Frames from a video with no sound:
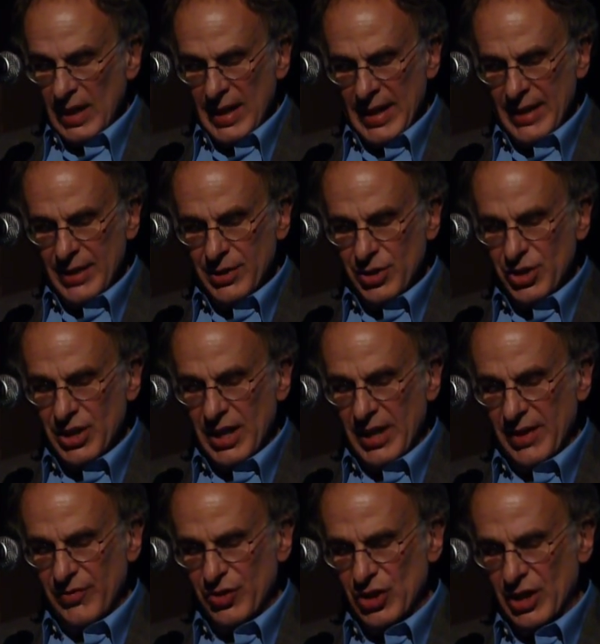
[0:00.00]
and
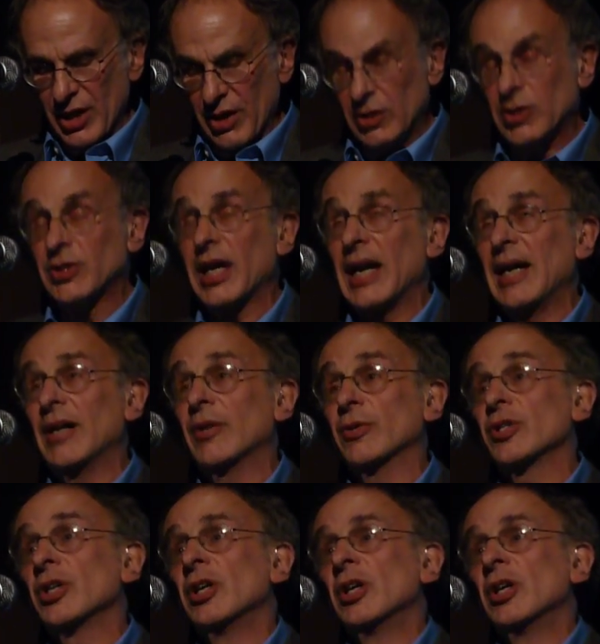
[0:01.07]
instead have singled out